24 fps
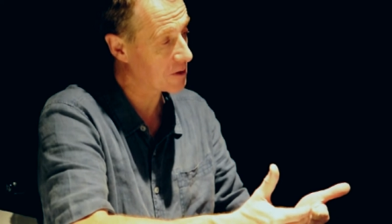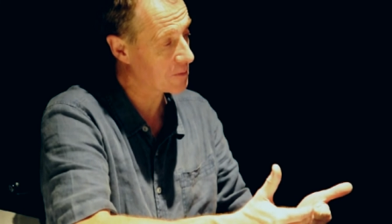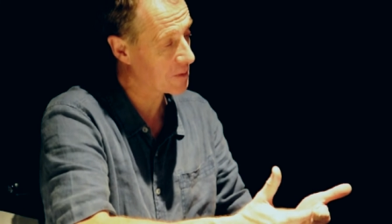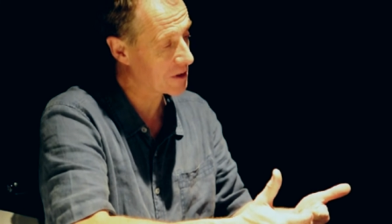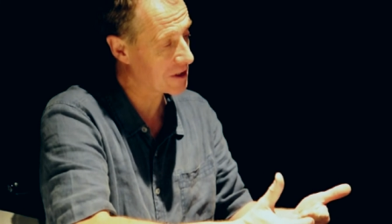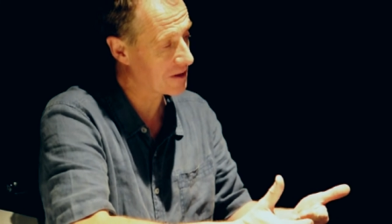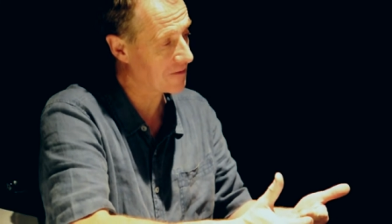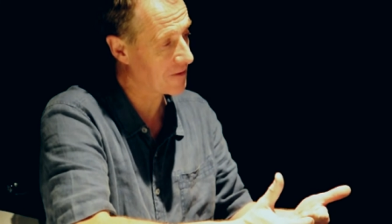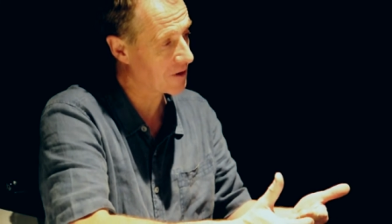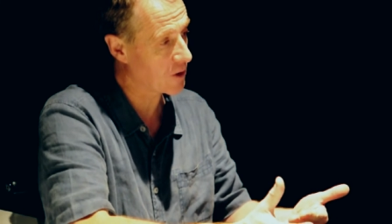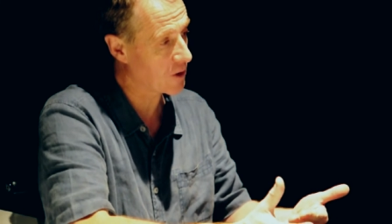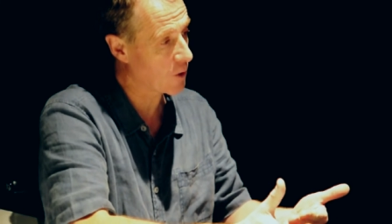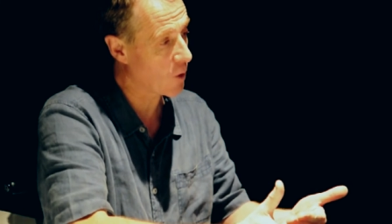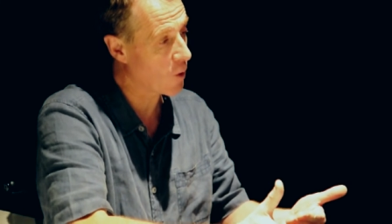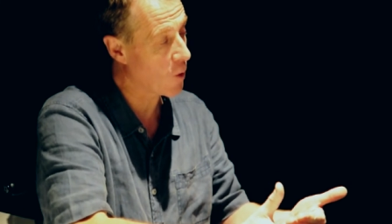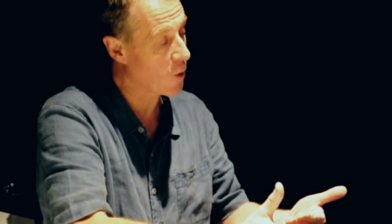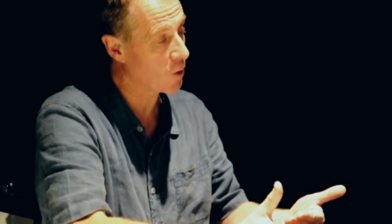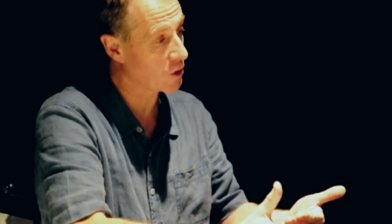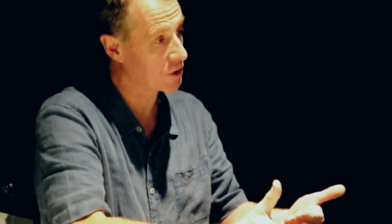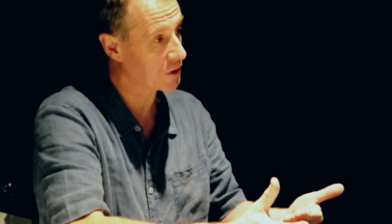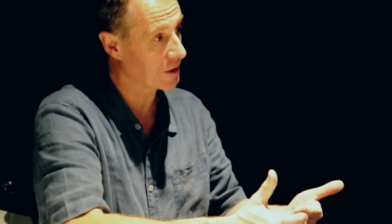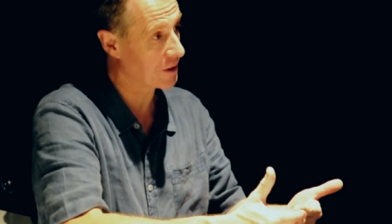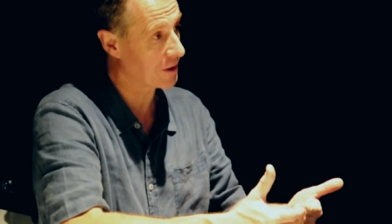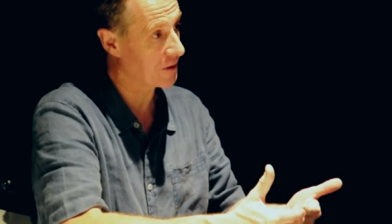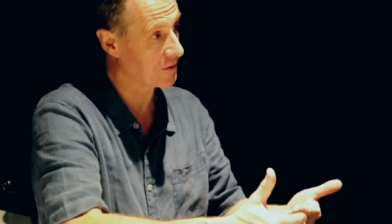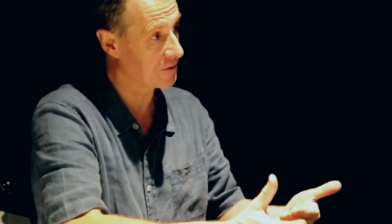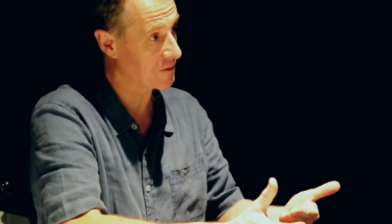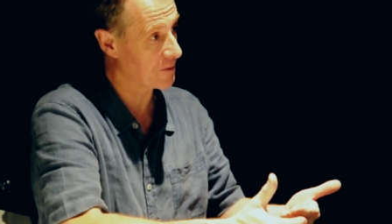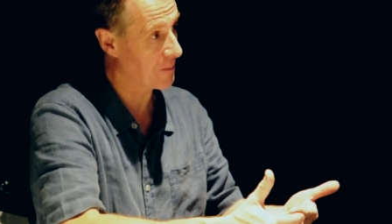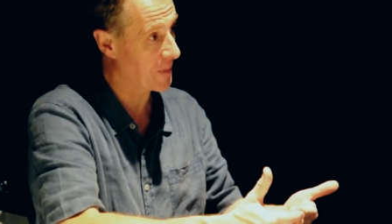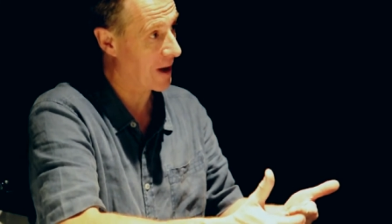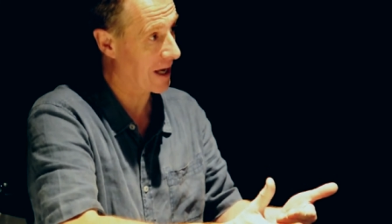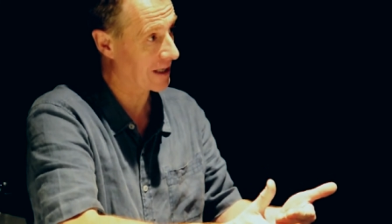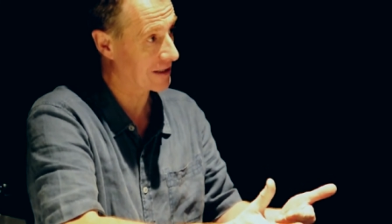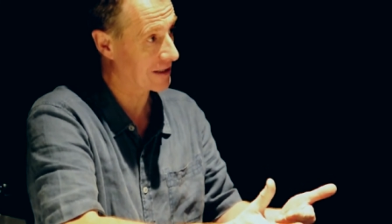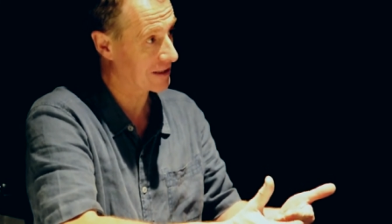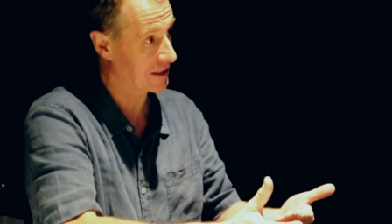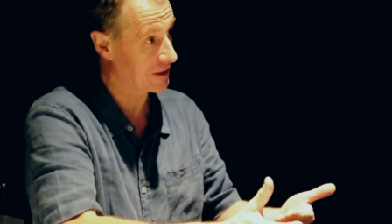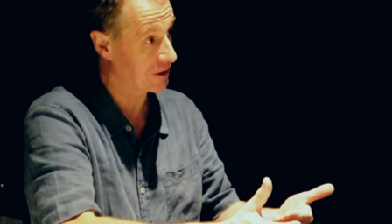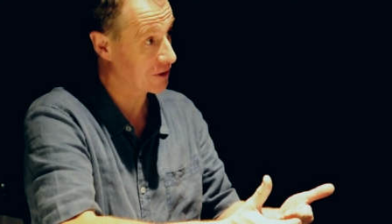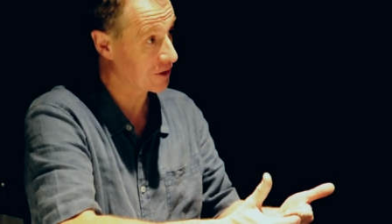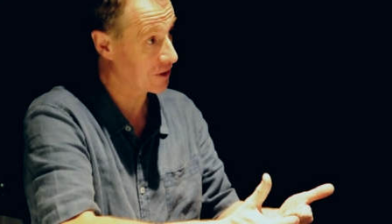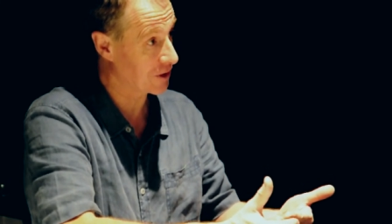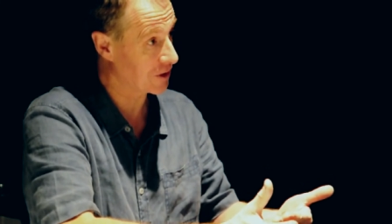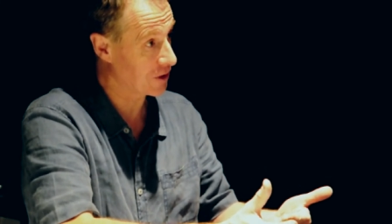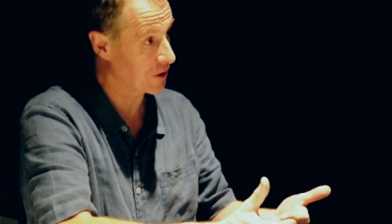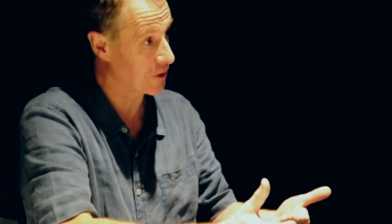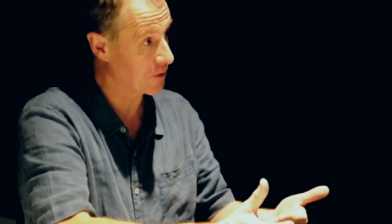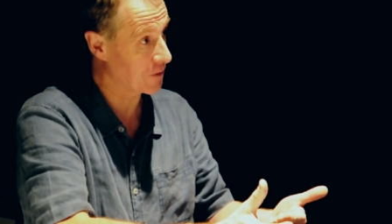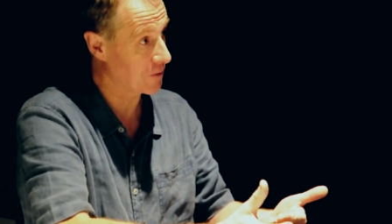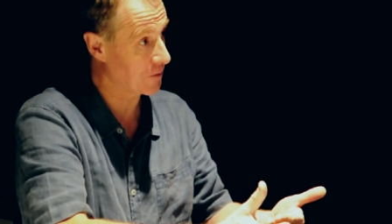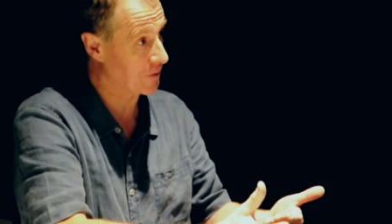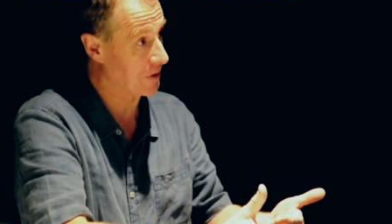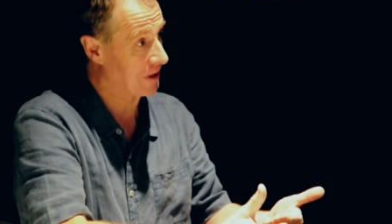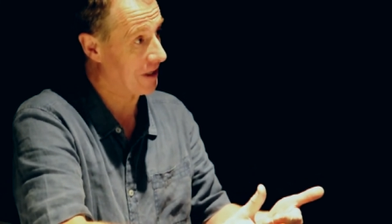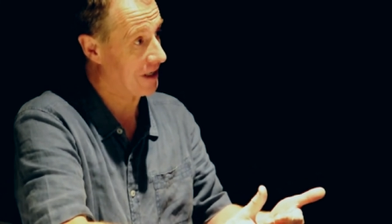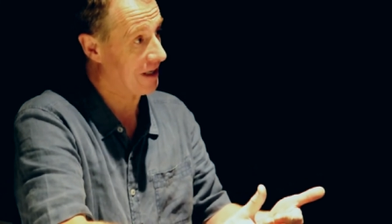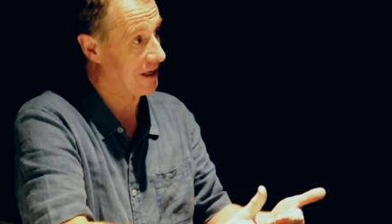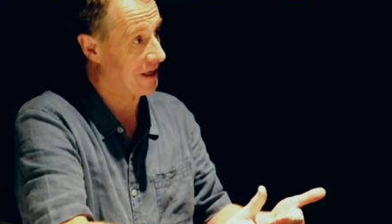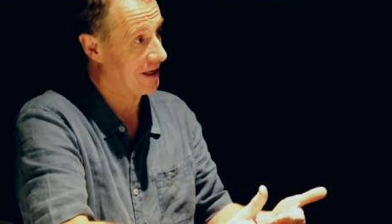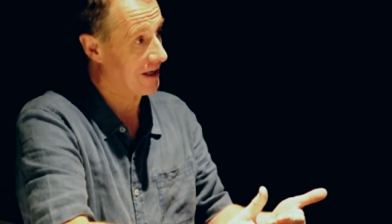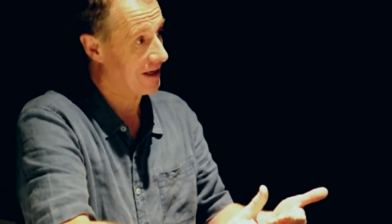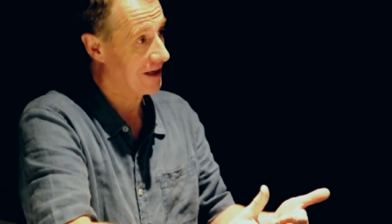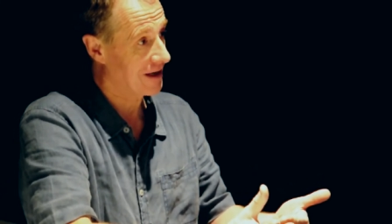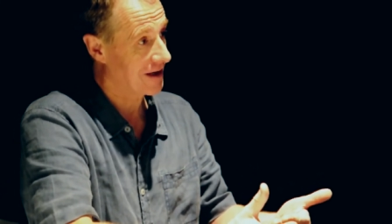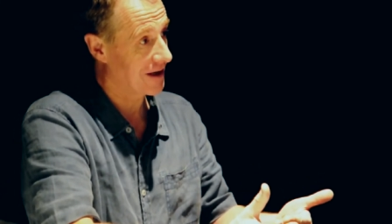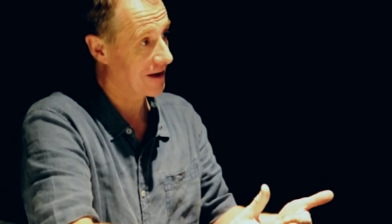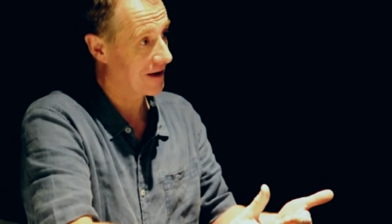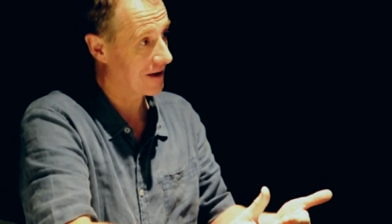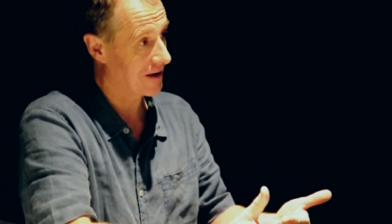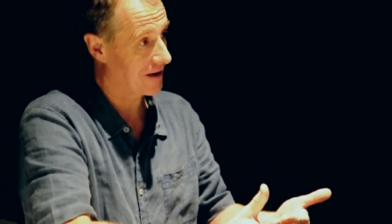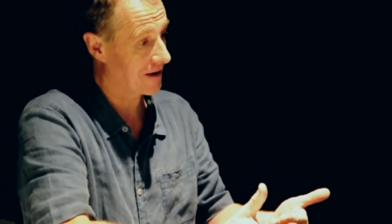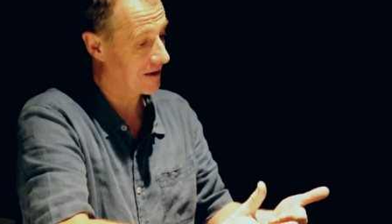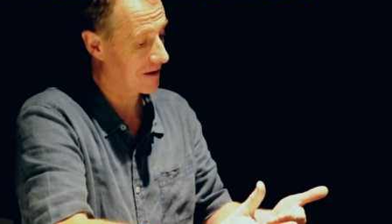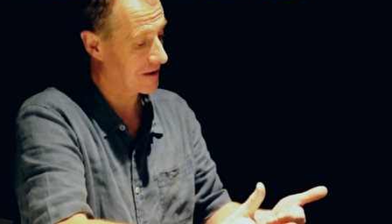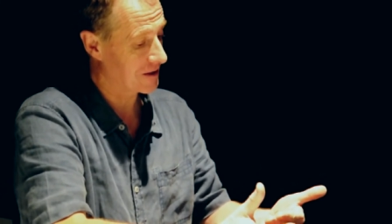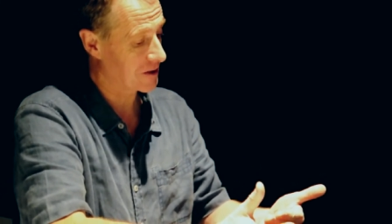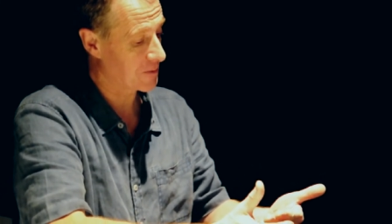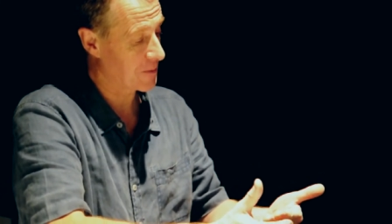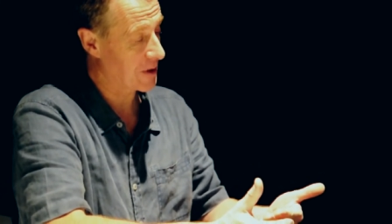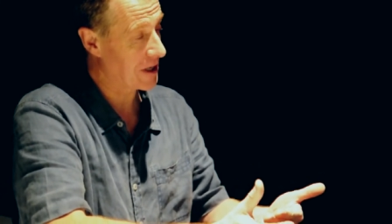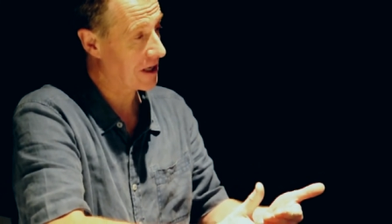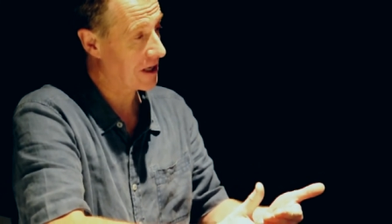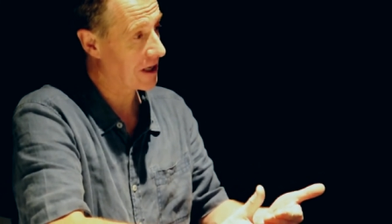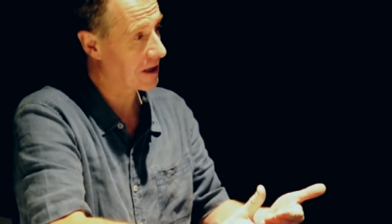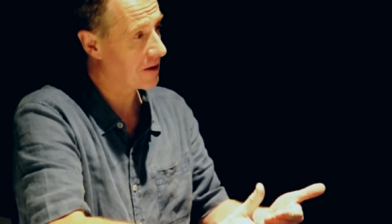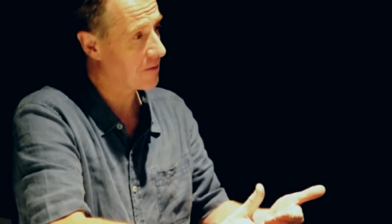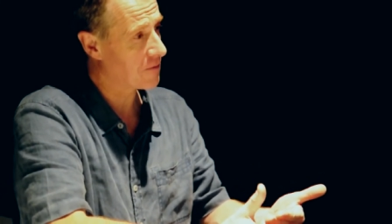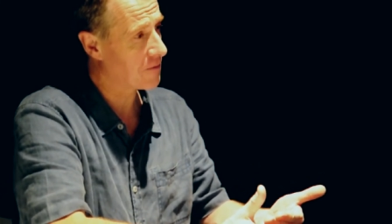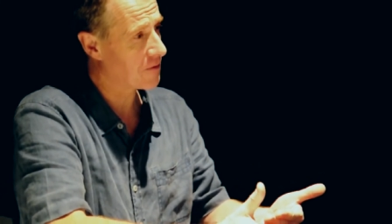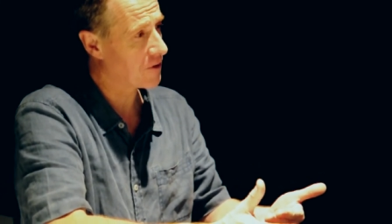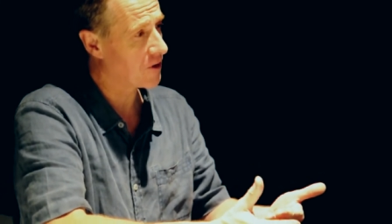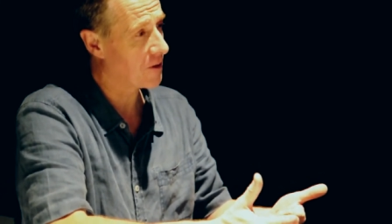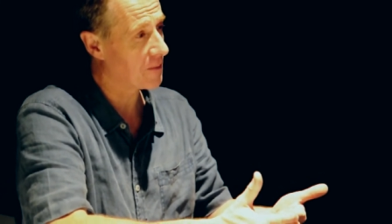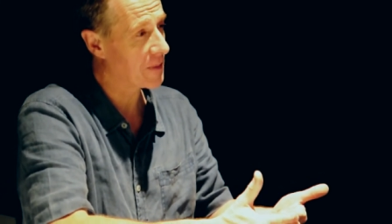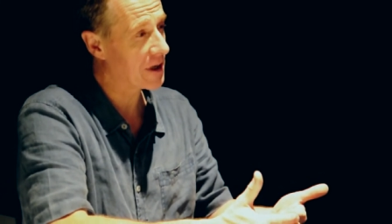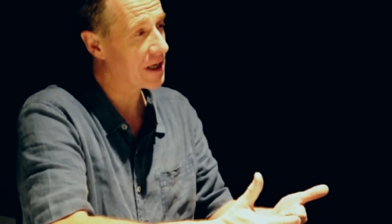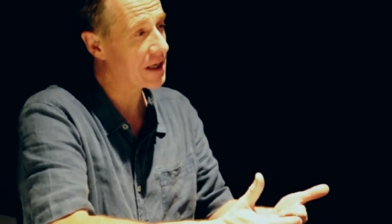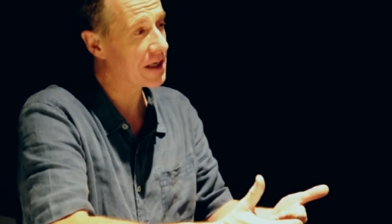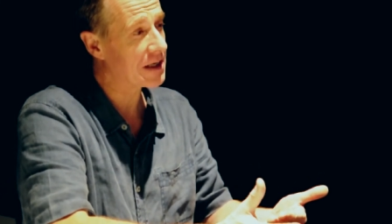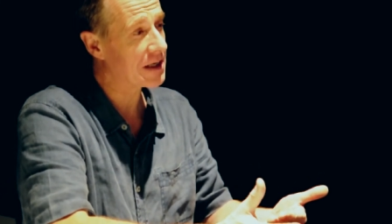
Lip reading: specific author of the passage that you are speaking from